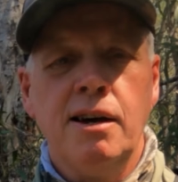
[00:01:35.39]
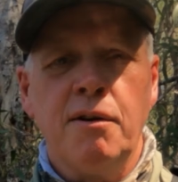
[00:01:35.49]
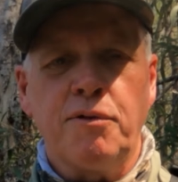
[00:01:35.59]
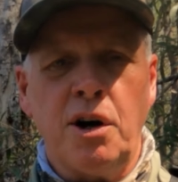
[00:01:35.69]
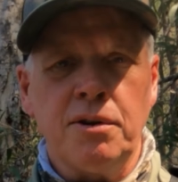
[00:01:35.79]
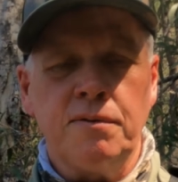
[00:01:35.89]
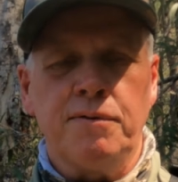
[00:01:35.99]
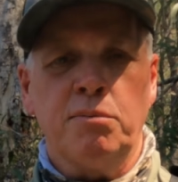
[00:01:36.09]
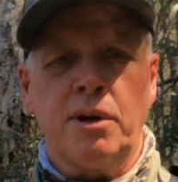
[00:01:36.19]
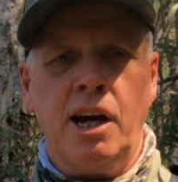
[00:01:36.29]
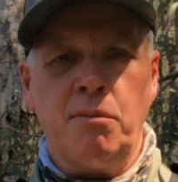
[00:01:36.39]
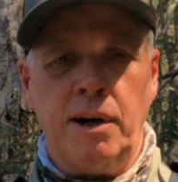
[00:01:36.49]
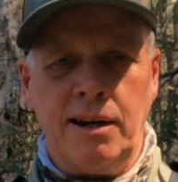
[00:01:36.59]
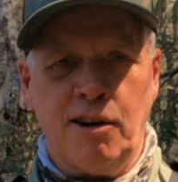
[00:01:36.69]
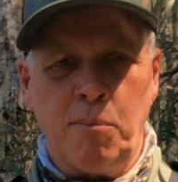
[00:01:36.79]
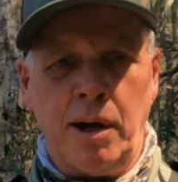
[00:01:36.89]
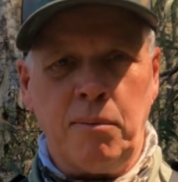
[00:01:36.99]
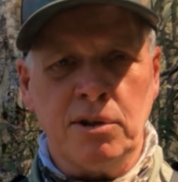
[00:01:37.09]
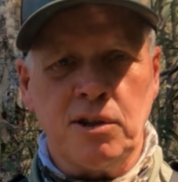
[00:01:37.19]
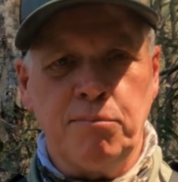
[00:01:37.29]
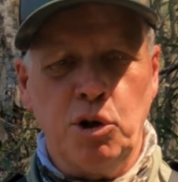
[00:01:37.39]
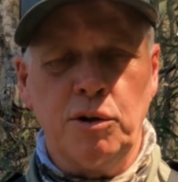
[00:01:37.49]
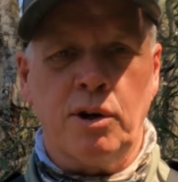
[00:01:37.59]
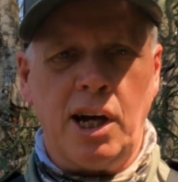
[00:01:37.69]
frother from Kmart, and I make myself beautiful